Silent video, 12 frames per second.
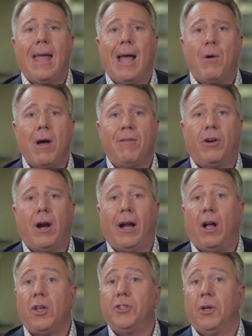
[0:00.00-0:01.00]
However, I
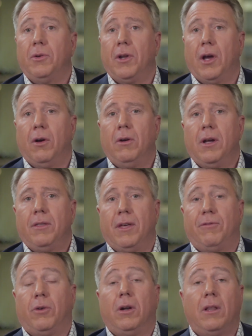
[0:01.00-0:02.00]
also know that
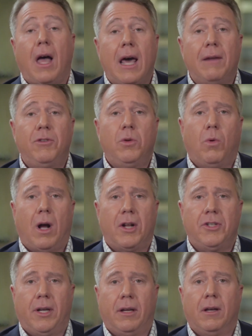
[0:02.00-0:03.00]
for a lot of you
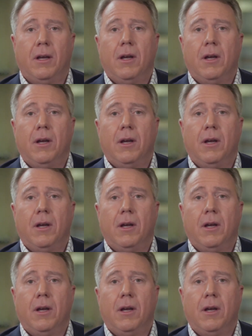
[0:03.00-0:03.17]
watching,